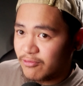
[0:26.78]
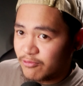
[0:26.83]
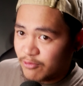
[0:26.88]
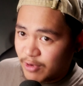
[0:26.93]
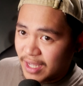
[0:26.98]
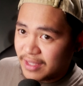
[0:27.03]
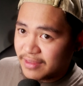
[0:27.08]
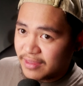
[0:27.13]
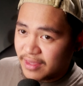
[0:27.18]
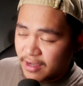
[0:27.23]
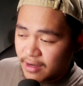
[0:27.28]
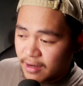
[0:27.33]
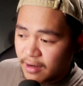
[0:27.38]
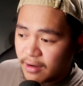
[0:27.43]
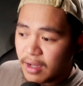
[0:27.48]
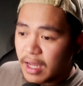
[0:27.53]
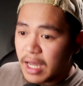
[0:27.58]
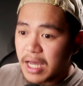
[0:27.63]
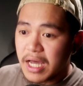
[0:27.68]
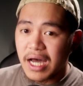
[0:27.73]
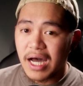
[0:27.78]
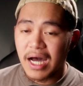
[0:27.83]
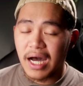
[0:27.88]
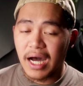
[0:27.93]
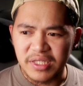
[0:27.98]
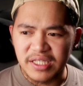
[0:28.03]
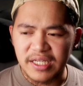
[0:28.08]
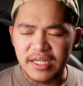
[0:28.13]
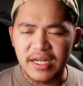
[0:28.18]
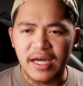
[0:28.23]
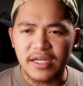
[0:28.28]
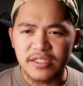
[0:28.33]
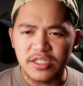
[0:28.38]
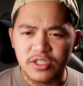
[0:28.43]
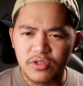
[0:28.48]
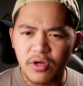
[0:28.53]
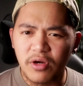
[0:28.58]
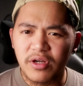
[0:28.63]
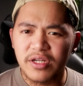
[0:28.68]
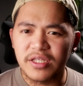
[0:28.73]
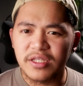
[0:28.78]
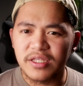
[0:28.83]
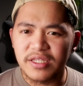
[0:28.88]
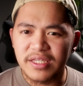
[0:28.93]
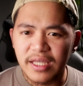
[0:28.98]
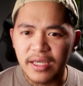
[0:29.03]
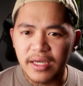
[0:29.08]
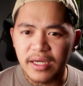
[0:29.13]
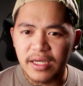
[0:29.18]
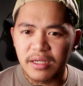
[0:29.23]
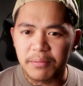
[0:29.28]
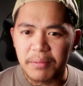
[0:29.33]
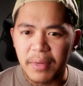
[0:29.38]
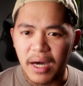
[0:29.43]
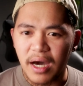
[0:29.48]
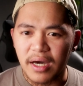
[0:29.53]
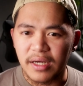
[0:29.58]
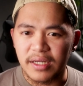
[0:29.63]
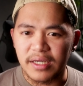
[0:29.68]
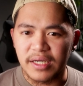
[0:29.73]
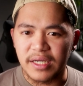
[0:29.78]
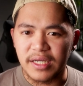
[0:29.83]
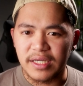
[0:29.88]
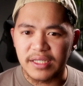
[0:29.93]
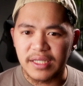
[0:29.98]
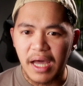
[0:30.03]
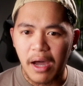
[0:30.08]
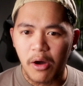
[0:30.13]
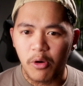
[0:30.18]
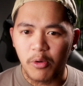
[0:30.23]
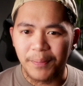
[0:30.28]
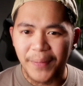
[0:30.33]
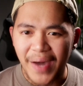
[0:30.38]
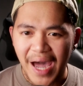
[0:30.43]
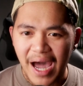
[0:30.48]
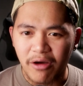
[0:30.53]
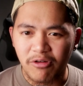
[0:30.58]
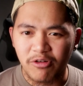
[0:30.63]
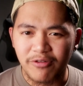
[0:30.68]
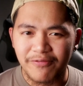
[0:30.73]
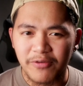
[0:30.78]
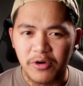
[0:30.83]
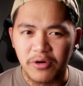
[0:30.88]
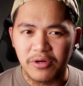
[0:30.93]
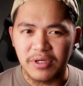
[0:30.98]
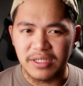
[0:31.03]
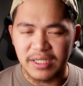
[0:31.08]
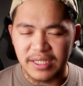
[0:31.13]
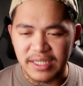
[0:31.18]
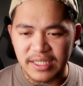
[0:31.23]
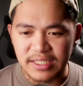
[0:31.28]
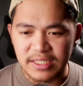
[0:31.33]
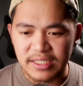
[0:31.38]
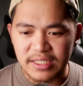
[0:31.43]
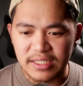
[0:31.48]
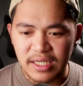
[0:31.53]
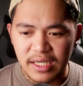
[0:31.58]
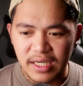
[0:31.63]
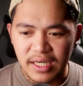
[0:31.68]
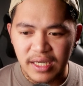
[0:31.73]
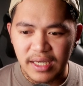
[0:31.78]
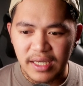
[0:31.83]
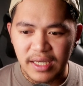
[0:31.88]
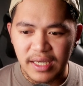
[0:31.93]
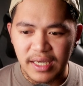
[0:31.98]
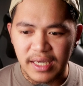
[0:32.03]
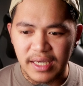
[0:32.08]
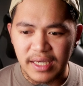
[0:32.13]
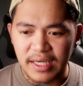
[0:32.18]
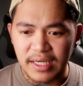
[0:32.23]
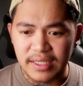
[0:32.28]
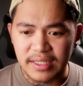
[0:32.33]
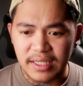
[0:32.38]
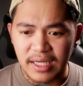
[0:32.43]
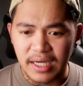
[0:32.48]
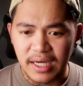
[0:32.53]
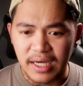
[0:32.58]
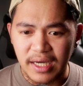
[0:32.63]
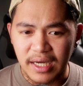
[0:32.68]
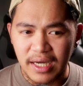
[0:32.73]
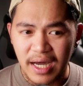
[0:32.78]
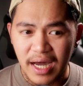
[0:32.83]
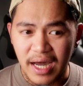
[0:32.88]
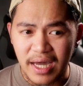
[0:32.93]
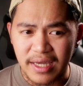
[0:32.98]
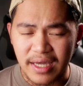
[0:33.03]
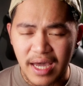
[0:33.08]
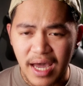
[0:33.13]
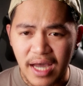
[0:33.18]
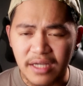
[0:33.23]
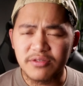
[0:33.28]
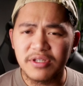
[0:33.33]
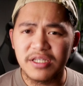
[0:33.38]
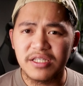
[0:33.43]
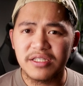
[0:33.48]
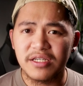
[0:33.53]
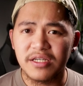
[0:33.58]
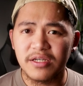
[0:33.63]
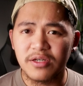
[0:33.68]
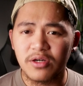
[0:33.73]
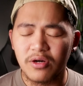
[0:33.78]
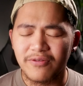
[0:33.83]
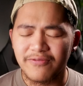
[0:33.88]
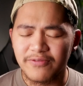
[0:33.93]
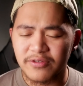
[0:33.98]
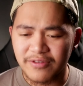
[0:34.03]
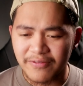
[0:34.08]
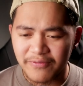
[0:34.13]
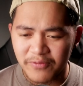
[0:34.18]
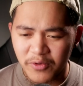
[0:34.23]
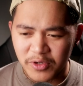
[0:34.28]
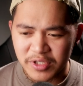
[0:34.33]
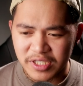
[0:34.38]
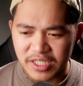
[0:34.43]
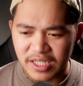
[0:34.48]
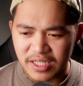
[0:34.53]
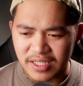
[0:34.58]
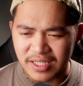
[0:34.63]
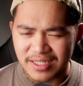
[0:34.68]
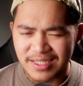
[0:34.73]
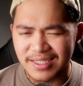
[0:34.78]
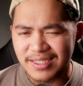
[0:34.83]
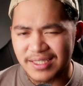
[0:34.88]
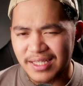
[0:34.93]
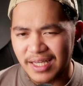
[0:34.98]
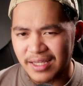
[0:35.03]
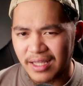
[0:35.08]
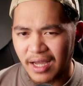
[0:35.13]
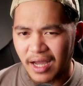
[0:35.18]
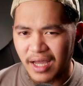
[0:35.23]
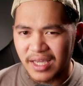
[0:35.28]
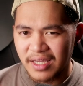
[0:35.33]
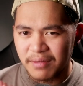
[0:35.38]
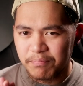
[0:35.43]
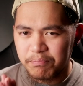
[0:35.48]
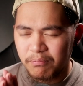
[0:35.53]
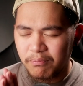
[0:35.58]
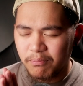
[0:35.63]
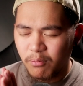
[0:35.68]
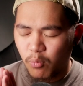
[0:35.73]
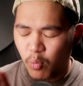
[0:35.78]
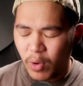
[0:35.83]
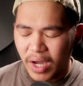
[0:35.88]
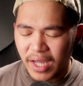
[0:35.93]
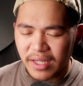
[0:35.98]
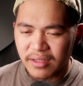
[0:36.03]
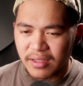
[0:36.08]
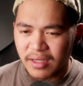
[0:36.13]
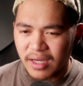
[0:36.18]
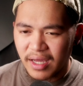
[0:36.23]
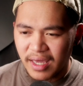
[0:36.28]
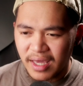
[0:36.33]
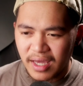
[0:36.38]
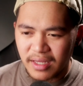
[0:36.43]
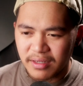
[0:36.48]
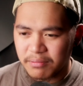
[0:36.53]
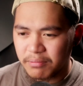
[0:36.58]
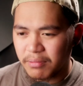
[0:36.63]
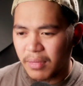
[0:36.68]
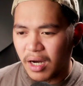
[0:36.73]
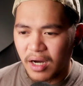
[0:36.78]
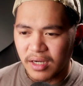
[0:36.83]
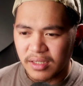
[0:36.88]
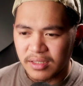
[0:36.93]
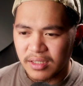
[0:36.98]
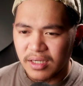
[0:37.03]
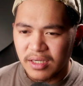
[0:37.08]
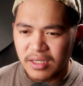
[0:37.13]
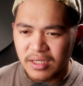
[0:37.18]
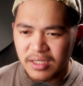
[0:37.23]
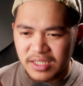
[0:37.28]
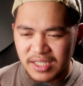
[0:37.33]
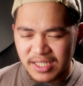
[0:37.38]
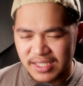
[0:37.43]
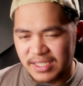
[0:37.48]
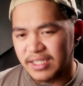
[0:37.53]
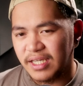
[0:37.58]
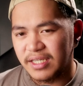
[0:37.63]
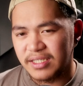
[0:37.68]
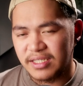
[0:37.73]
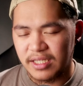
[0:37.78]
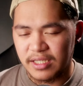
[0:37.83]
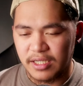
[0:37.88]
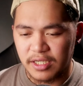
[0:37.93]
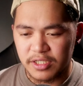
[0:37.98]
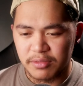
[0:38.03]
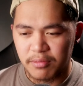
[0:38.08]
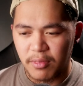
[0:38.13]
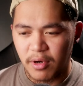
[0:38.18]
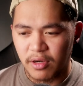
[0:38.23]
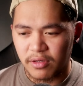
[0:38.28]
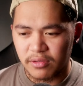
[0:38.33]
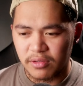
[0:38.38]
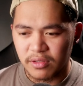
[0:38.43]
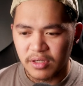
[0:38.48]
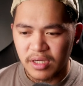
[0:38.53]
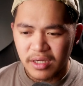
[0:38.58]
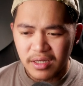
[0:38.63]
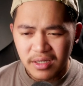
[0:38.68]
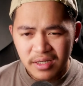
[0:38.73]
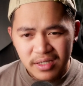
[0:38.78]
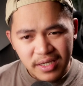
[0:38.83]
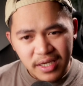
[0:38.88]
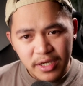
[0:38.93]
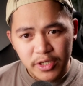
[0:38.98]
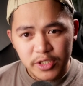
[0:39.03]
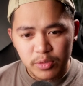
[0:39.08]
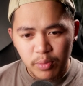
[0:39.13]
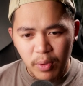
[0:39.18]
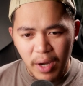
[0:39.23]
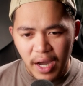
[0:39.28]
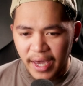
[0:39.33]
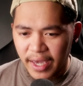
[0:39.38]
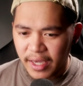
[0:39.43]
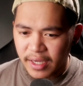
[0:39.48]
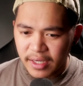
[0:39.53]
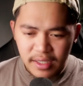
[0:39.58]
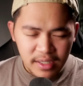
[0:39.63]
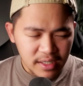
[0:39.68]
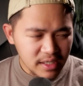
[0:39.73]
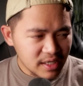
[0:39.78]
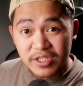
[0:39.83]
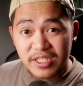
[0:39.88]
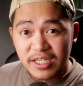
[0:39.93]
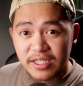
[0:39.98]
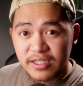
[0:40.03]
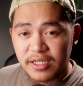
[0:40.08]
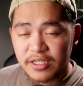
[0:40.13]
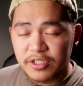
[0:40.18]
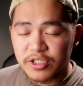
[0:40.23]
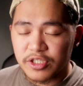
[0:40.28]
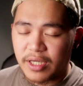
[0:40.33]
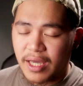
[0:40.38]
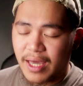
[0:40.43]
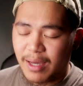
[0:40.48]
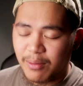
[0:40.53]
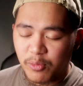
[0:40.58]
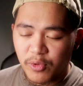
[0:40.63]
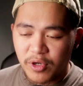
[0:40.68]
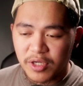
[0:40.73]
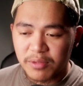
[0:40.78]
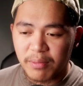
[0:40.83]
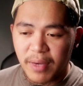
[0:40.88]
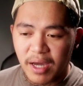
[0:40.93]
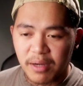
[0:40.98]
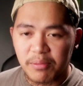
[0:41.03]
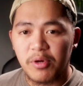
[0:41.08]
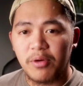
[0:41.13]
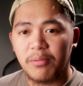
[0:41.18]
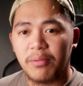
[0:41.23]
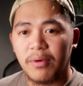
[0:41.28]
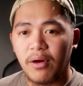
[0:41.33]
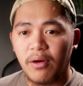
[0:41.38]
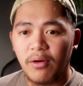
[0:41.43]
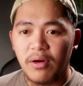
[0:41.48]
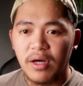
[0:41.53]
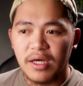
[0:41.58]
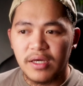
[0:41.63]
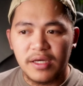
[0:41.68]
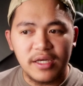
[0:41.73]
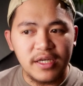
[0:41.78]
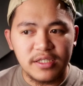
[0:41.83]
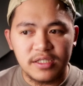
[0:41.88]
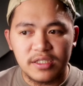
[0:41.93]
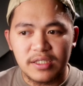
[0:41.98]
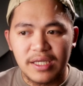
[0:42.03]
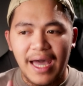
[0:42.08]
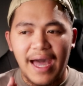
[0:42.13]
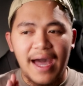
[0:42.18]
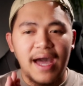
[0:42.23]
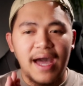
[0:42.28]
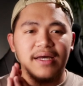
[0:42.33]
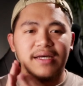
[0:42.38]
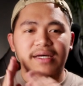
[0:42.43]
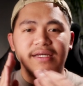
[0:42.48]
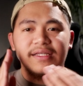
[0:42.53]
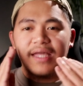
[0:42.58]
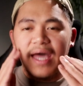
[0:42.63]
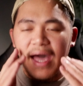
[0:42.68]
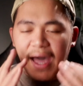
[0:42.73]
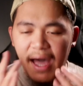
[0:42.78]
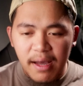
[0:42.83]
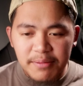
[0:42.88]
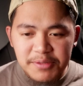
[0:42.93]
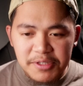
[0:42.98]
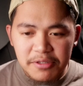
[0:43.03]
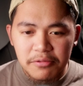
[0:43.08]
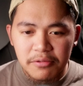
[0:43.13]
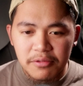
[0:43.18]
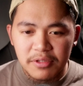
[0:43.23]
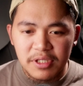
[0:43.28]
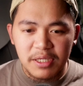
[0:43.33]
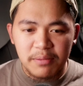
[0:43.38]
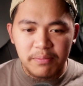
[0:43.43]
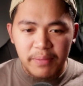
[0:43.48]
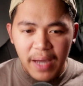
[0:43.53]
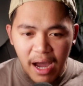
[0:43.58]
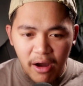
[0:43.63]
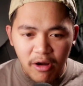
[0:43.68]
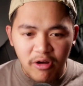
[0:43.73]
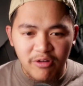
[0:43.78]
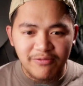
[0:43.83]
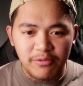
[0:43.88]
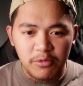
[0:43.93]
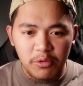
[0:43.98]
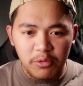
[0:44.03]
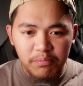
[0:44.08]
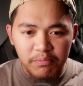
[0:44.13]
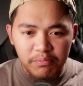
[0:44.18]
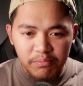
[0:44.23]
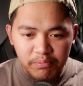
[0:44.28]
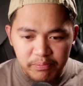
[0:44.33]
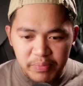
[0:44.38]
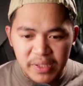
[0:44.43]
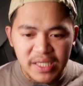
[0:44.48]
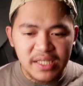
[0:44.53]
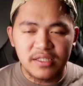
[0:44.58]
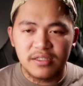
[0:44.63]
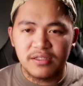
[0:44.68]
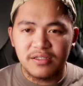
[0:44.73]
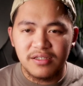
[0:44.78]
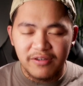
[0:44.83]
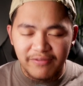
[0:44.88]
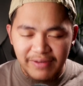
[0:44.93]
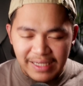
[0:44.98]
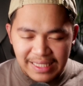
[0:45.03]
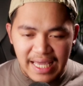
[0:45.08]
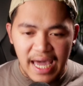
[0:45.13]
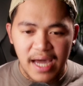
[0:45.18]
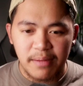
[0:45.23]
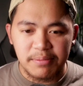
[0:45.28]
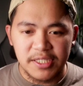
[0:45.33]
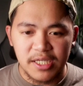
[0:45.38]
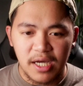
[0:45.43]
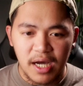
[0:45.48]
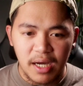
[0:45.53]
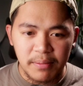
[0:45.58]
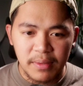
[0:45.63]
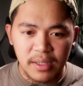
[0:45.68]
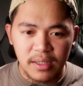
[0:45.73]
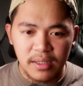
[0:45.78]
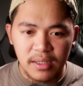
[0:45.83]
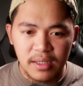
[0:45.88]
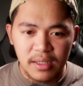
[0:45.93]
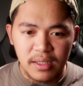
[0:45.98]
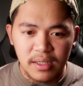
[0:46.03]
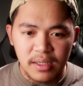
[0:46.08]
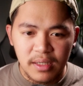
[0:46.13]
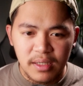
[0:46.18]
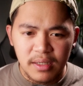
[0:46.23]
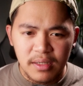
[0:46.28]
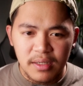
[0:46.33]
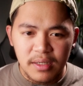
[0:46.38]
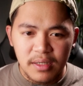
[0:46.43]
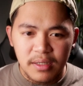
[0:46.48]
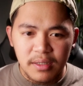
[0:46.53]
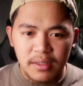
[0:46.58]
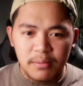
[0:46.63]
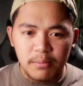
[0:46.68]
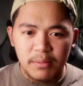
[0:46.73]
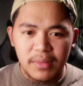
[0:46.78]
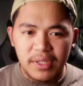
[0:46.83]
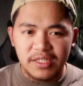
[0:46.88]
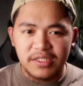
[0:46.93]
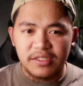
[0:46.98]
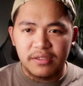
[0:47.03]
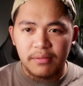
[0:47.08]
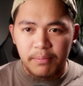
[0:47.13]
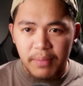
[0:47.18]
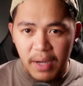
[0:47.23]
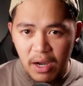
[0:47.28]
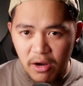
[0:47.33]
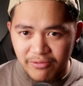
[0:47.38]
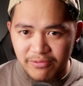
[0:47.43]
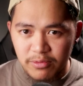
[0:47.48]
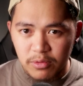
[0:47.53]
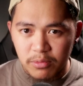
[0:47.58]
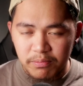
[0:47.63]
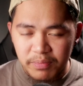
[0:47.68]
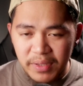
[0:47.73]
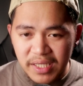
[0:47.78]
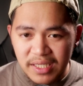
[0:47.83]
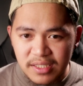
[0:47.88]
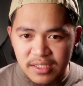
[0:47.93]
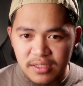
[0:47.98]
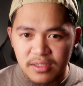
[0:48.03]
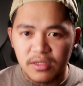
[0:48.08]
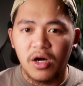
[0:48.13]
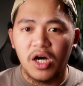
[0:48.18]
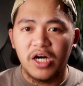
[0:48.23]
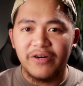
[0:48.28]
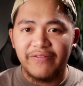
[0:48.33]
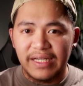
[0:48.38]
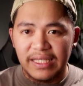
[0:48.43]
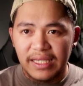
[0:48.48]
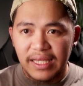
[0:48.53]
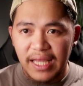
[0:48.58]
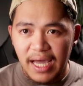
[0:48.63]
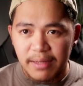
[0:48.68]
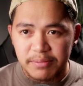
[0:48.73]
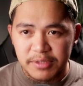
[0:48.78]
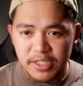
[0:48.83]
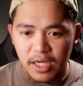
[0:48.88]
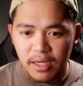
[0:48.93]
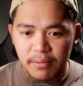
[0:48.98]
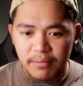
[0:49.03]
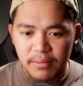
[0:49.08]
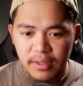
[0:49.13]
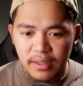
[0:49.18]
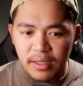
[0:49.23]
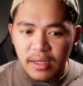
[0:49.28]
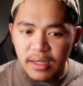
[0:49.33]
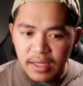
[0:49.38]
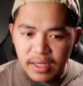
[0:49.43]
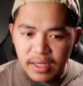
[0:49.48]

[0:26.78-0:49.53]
right there, but then I started thinking about it and how powerful it is, and I actually didn't go for the 14. Instead, I went ahead and bought the 16-inch model. Here's why: the 13-inch M1 MacBook Pro is an absolutely powerful beast of a laptop. It's a powerful beast of a laptop. I